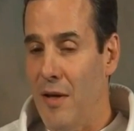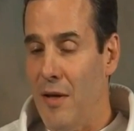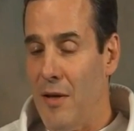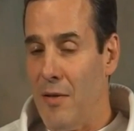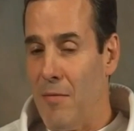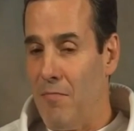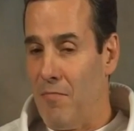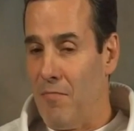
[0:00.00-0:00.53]

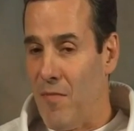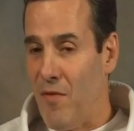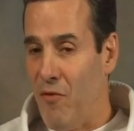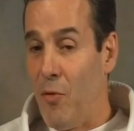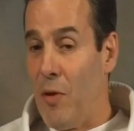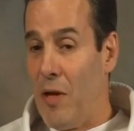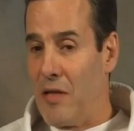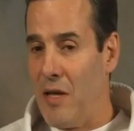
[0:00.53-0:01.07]
a
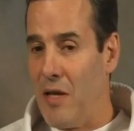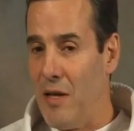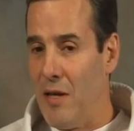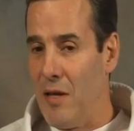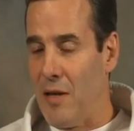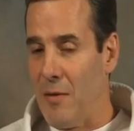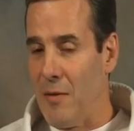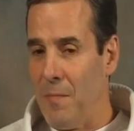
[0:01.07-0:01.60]
few years
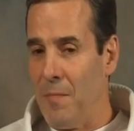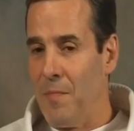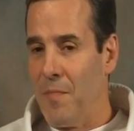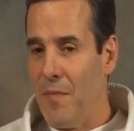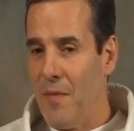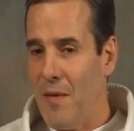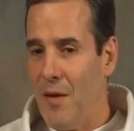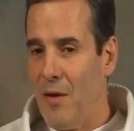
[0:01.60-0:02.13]
early
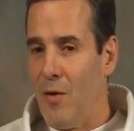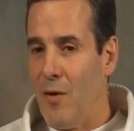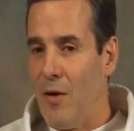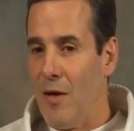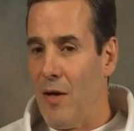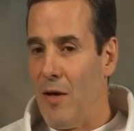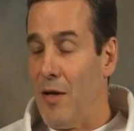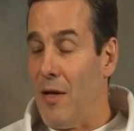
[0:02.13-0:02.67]

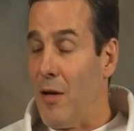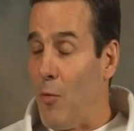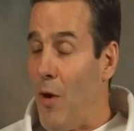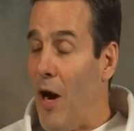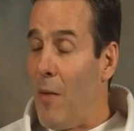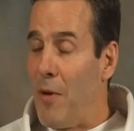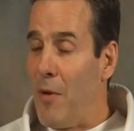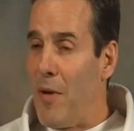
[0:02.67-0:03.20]
in a
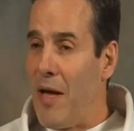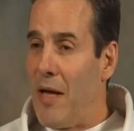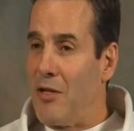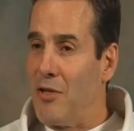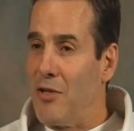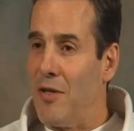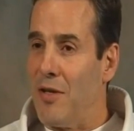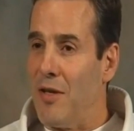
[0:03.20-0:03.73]
grappling
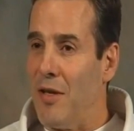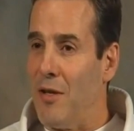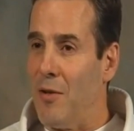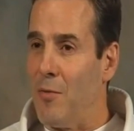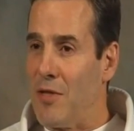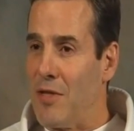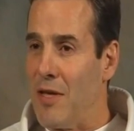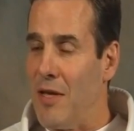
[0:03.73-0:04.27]
match.
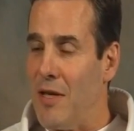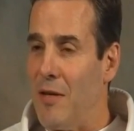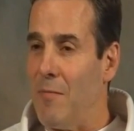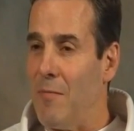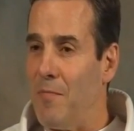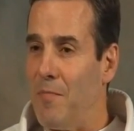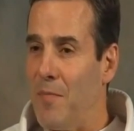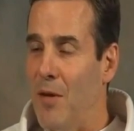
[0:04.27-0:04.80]
He was
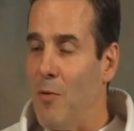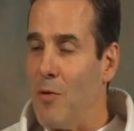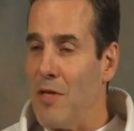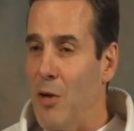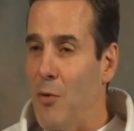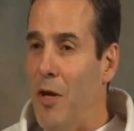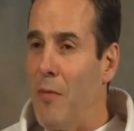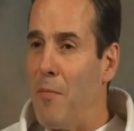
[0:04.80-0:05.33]
a
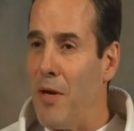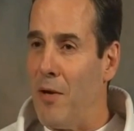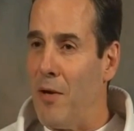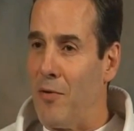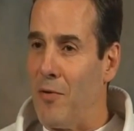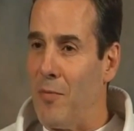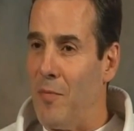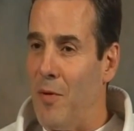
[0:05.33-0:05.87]
green
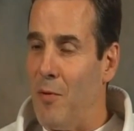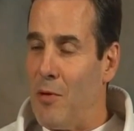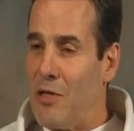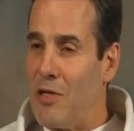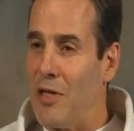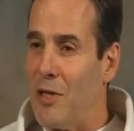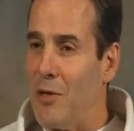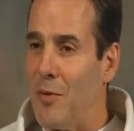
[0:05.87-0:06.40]
belt. He was
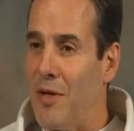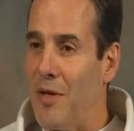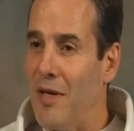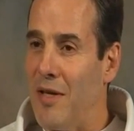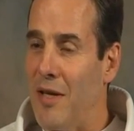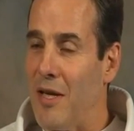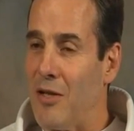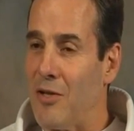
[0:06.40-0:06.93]
just a little
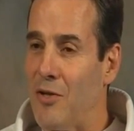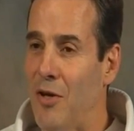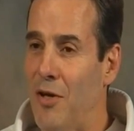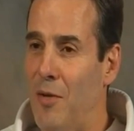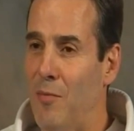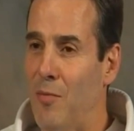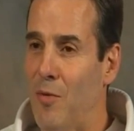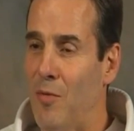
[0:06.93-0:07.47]
kid, and I saw
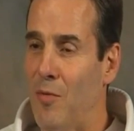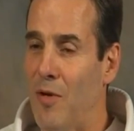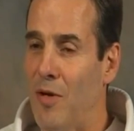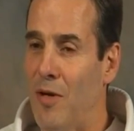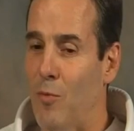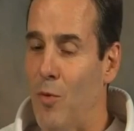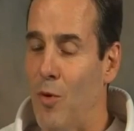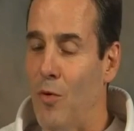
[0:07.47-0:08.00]
him
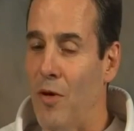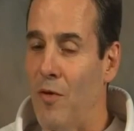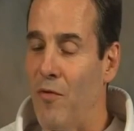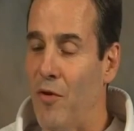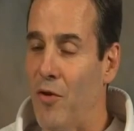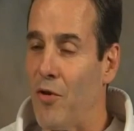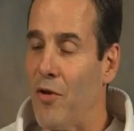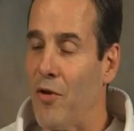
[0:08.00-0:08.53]
rolling
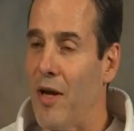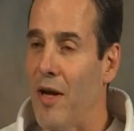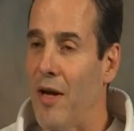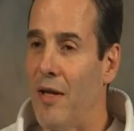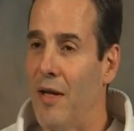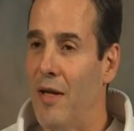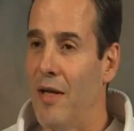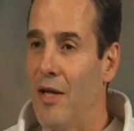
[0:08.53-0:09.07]
with another
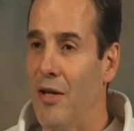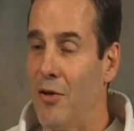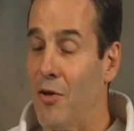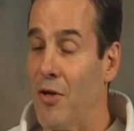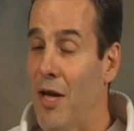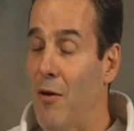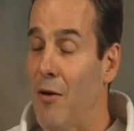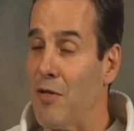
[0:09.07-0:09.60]
guy.
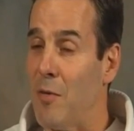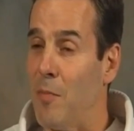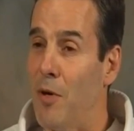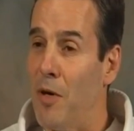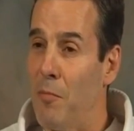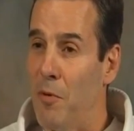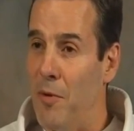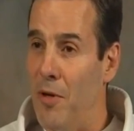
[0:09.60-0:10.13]
The other guy was a
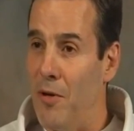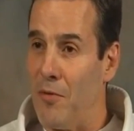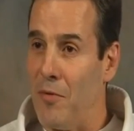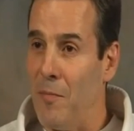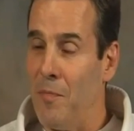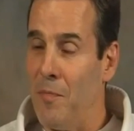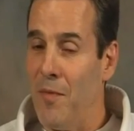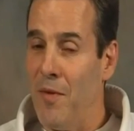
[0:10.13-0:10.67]
purple
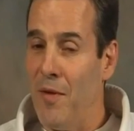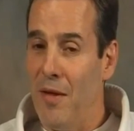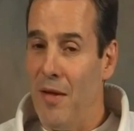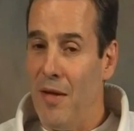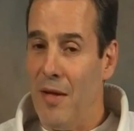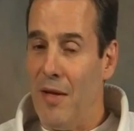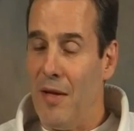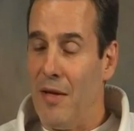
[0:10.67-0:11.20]
belt,
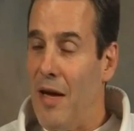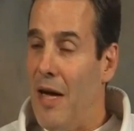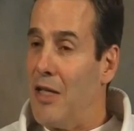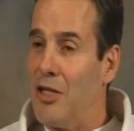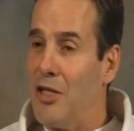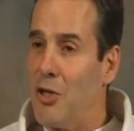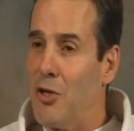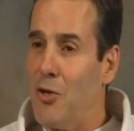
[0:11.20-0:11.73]
and
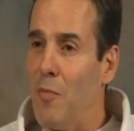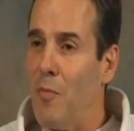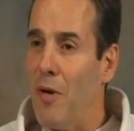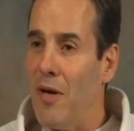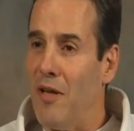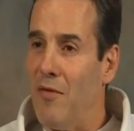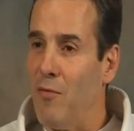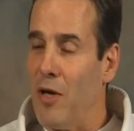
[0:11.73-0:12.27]
I just could not
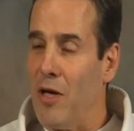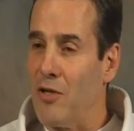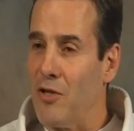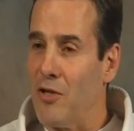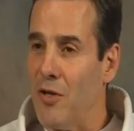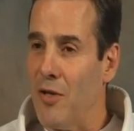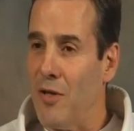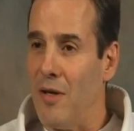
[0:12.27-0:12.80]
believe what I
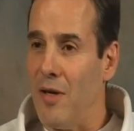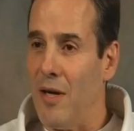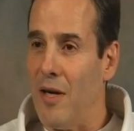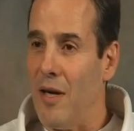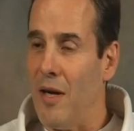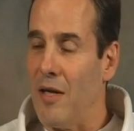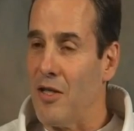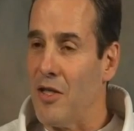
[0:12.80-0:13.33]
saw.
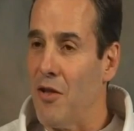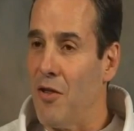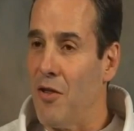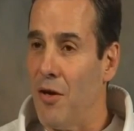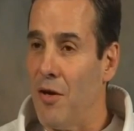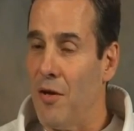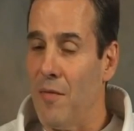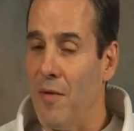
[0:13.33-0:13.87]
I
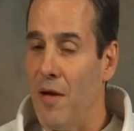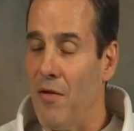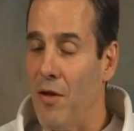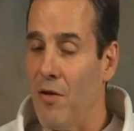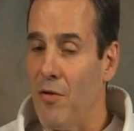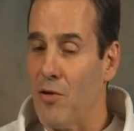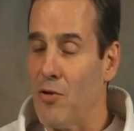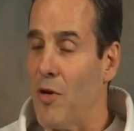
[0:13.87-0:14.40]

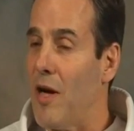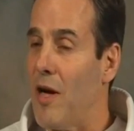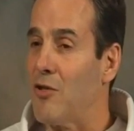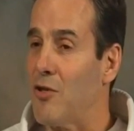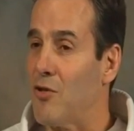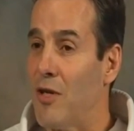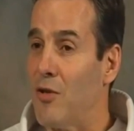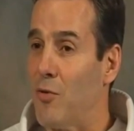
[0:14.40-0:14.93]
thought those two
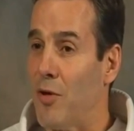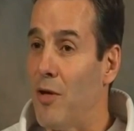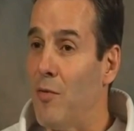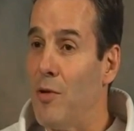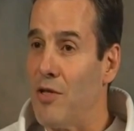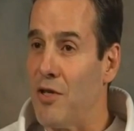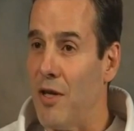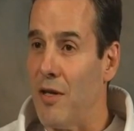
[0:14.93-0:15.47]
guys were trying to
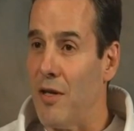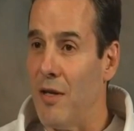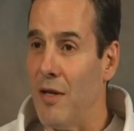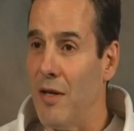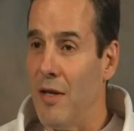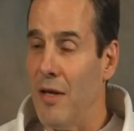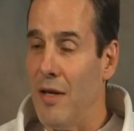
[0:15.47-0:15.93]
kill each other,